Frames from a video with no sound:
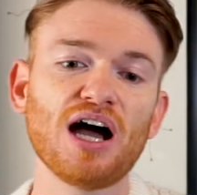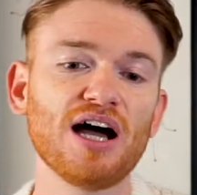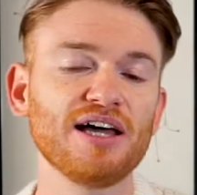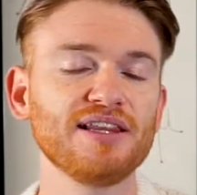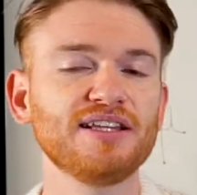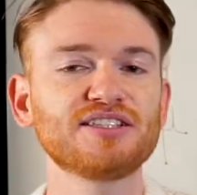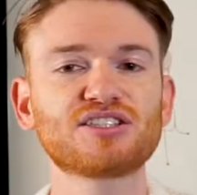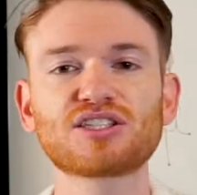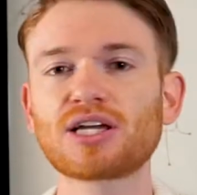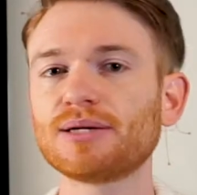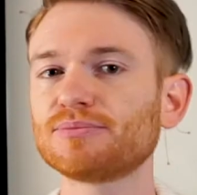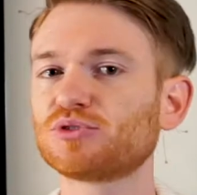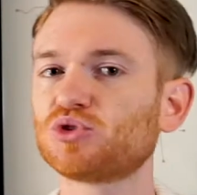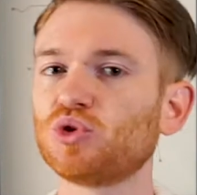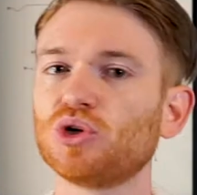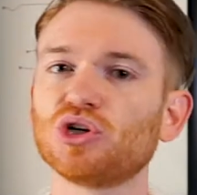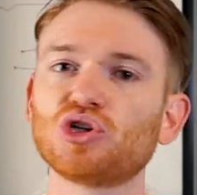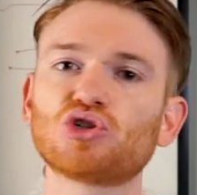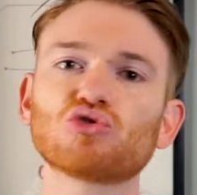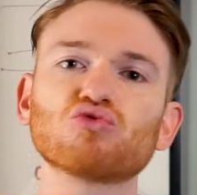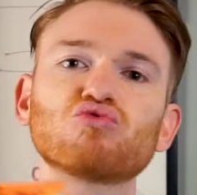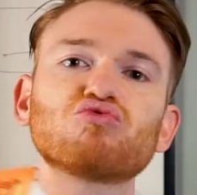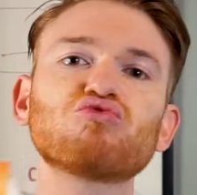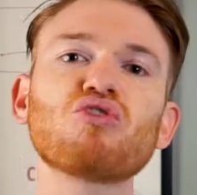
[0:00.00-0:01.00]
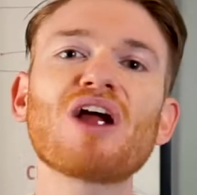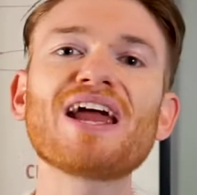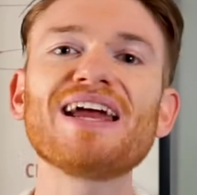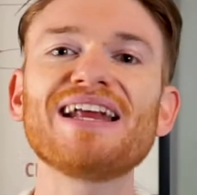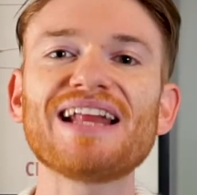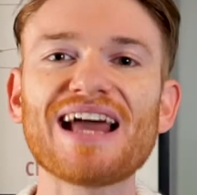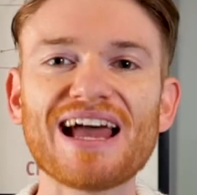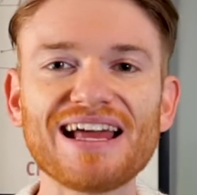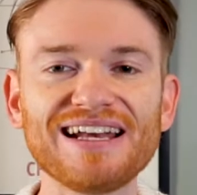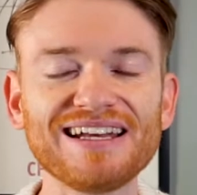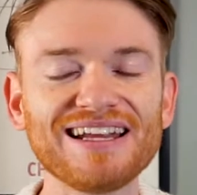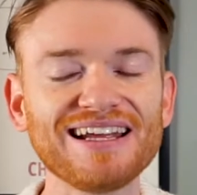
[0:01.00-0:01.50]
This comes to a great
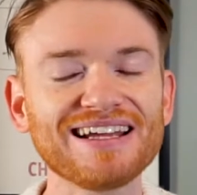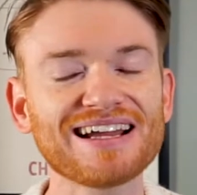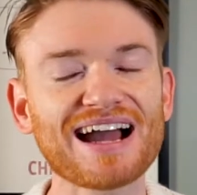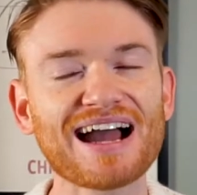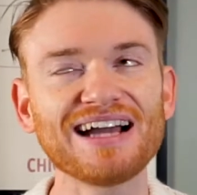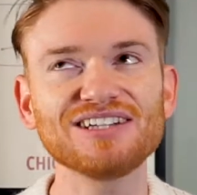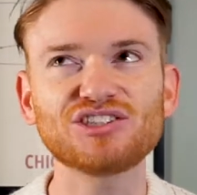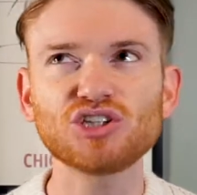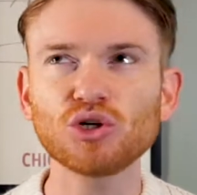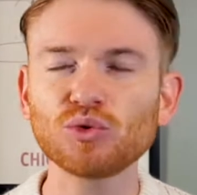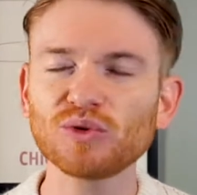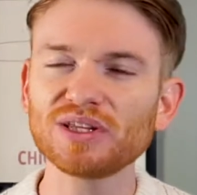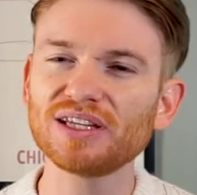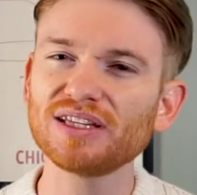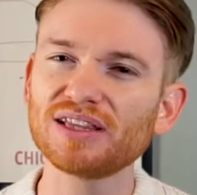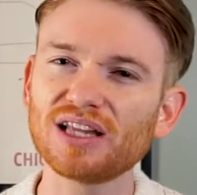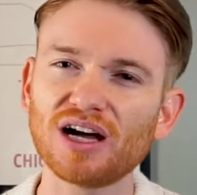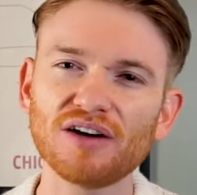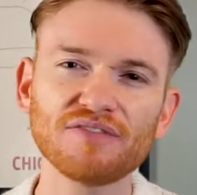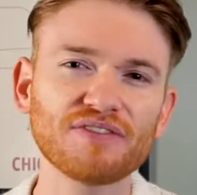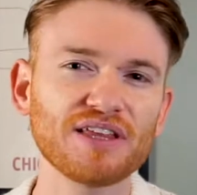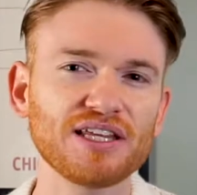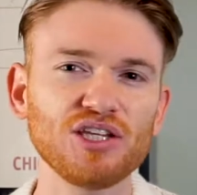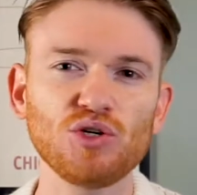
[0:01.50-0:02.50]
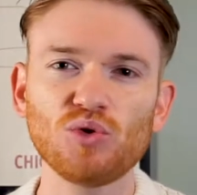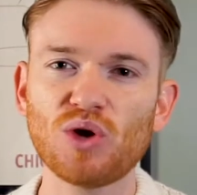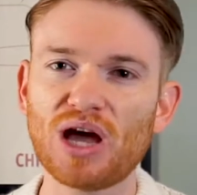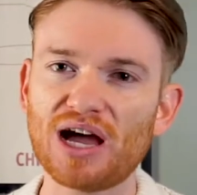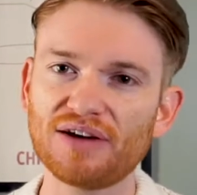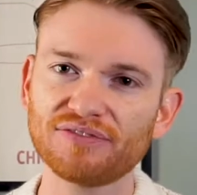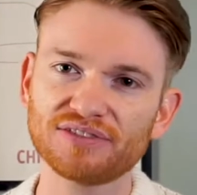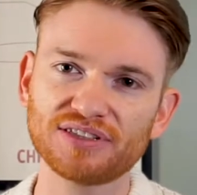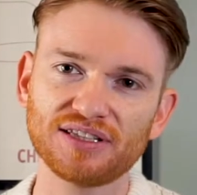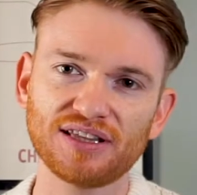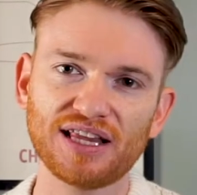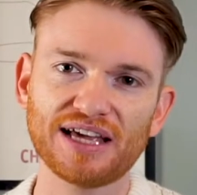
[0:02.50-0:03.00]
ending. I don't really love that you
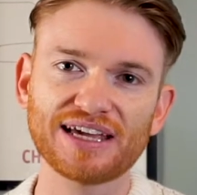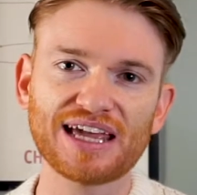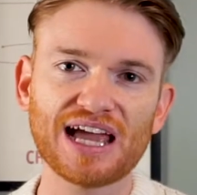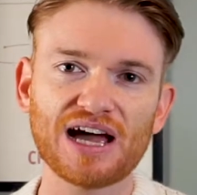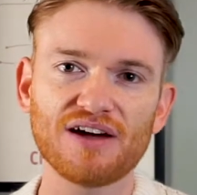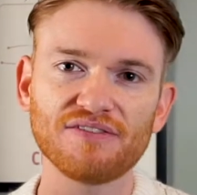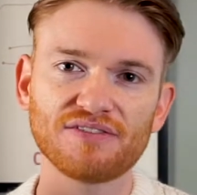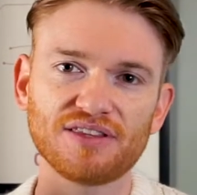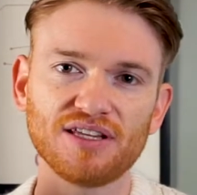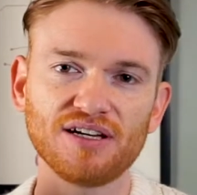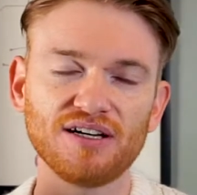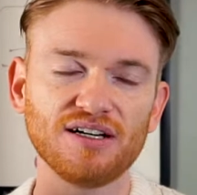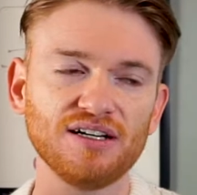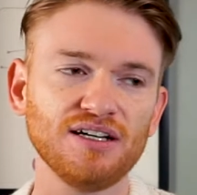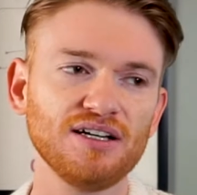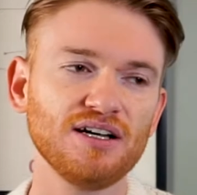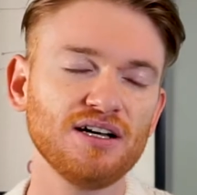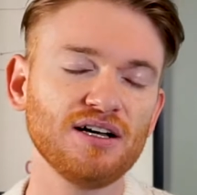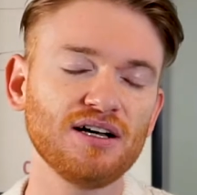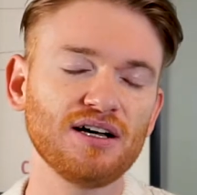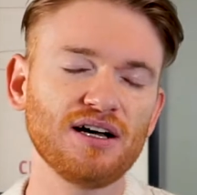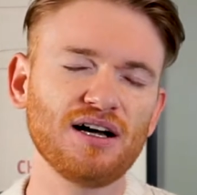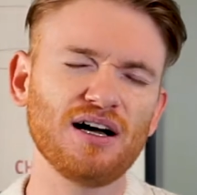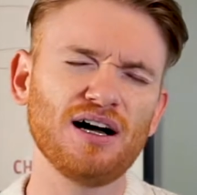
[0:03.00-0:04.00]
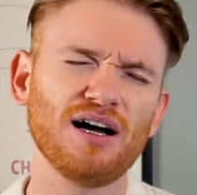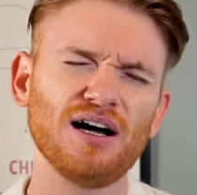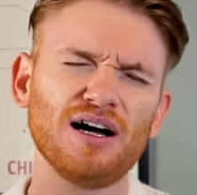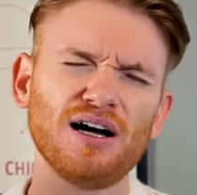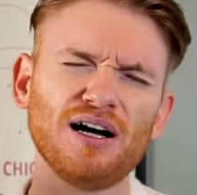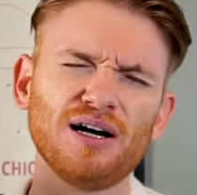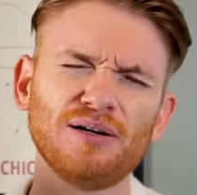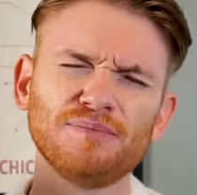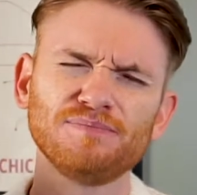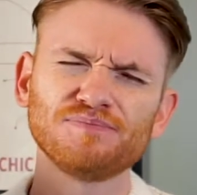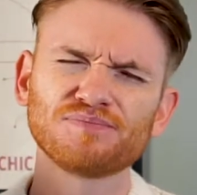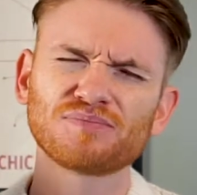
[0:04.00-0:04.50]
have to have the
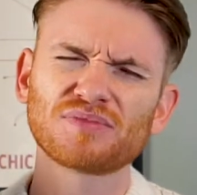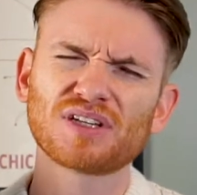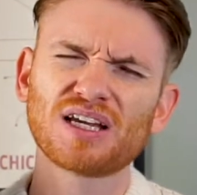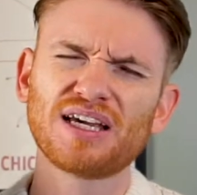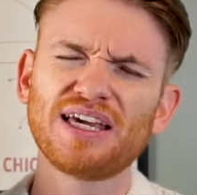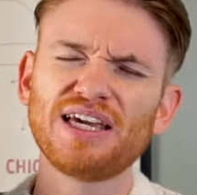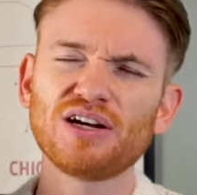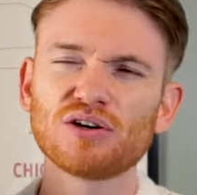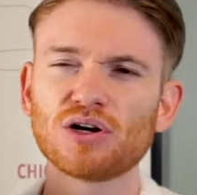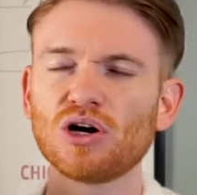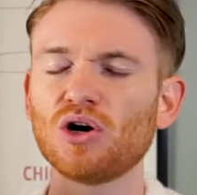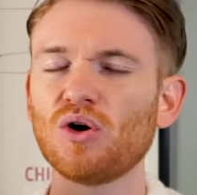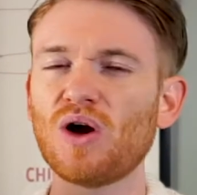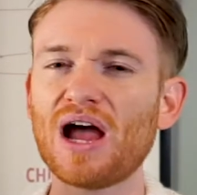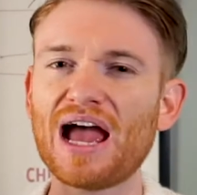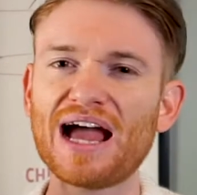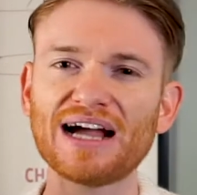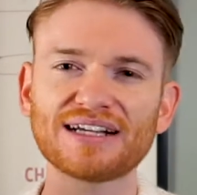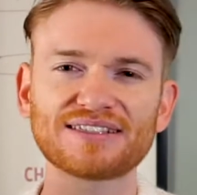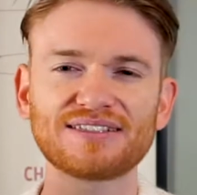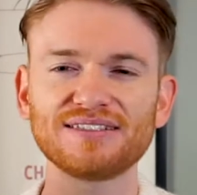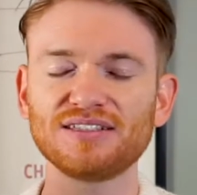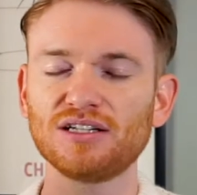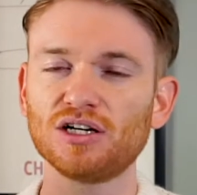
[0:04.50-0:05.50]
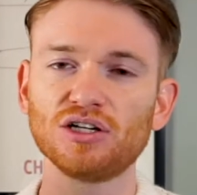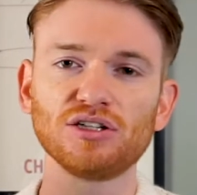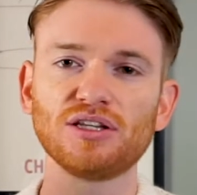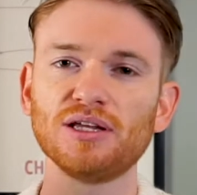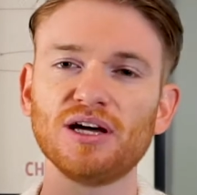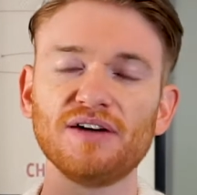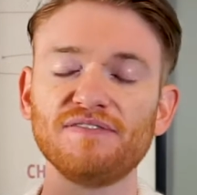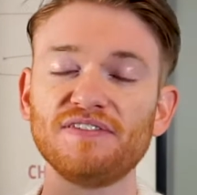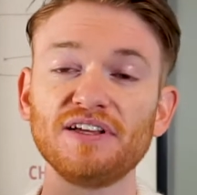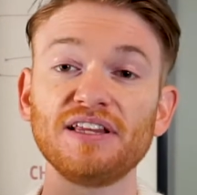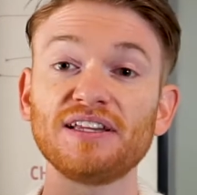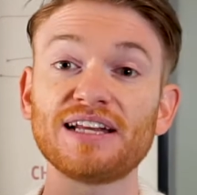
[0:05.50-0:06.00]

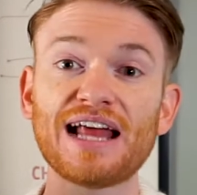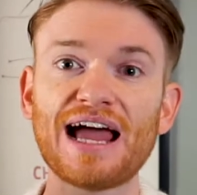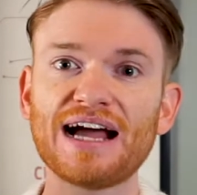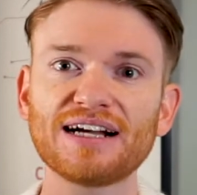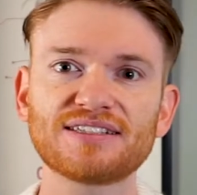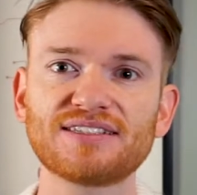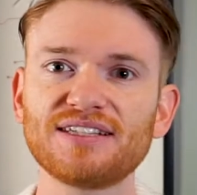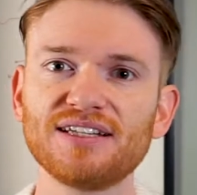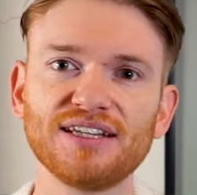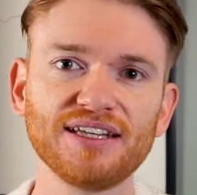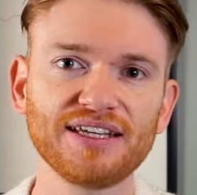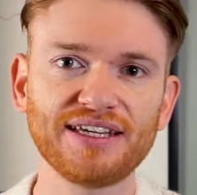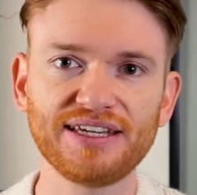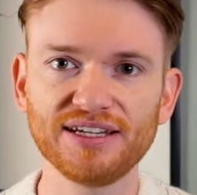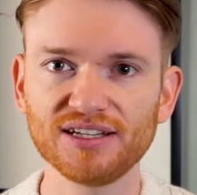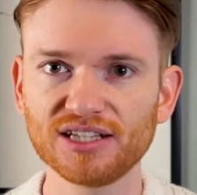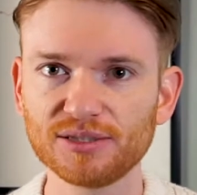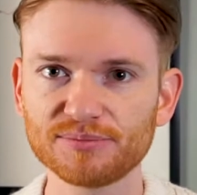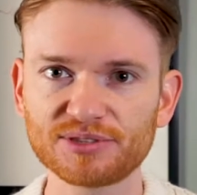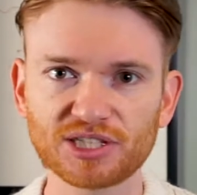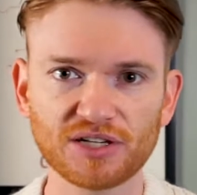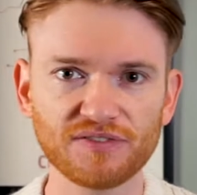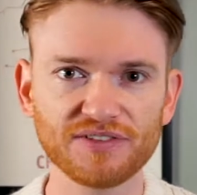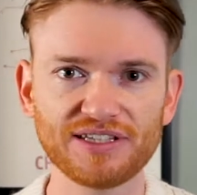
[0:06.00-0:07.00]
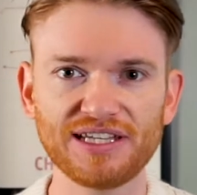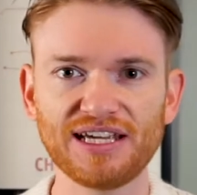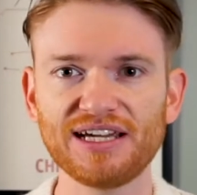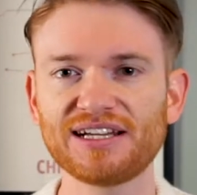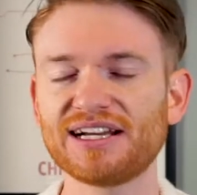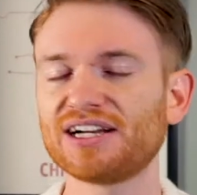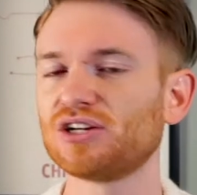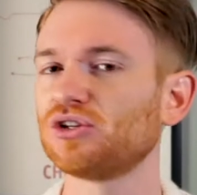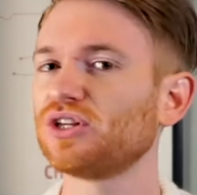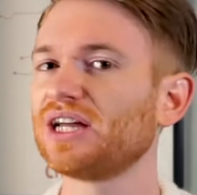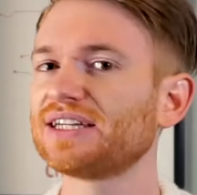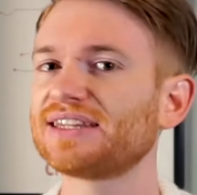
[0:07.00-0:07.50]
the villain accidentally kill himself at the end.
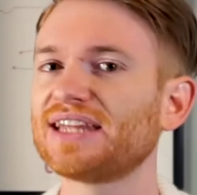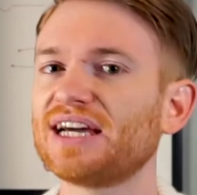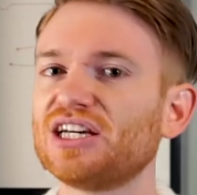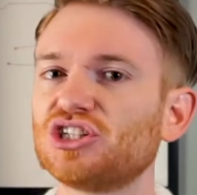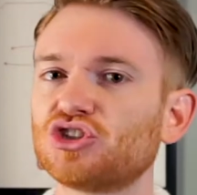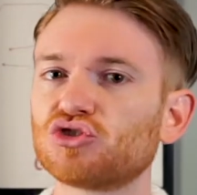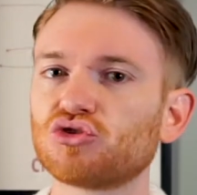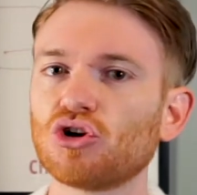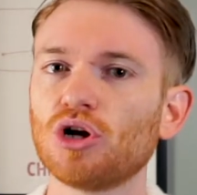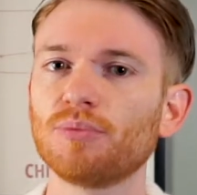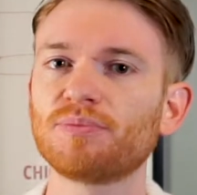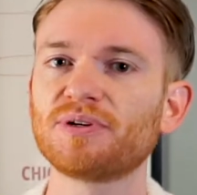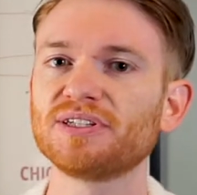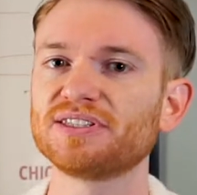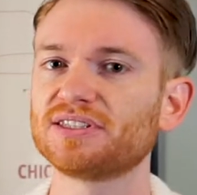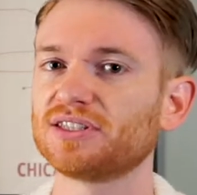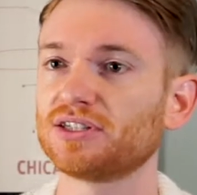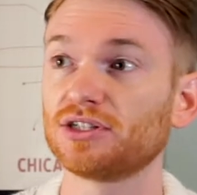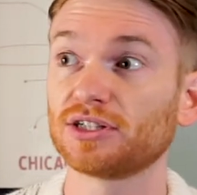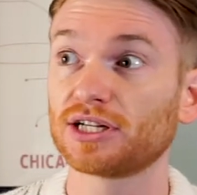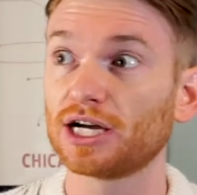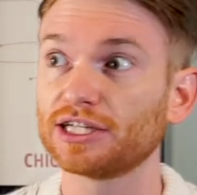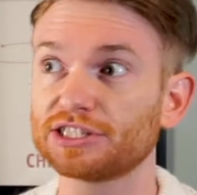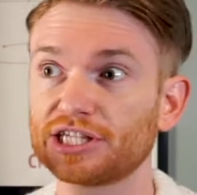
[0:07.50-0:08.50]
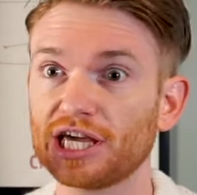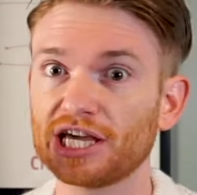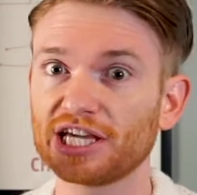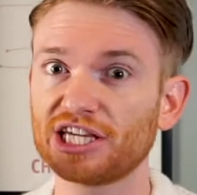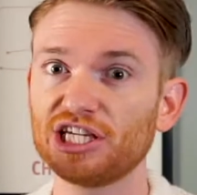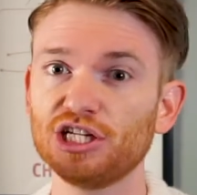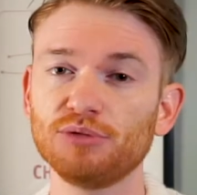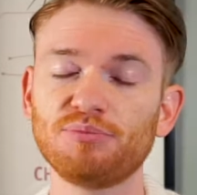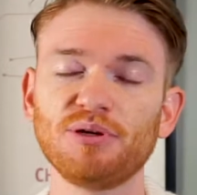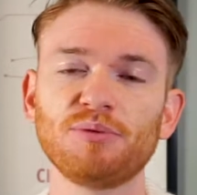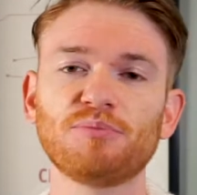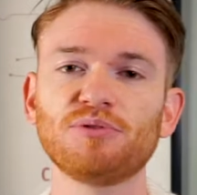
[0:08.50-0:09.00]
I don't like that trope because the good guys can't
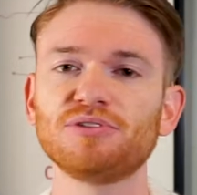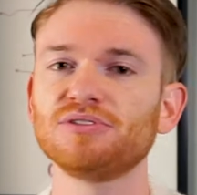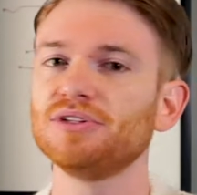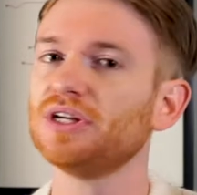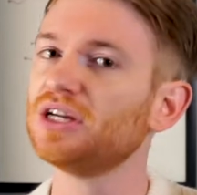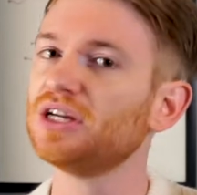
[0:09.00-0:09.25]
kill people.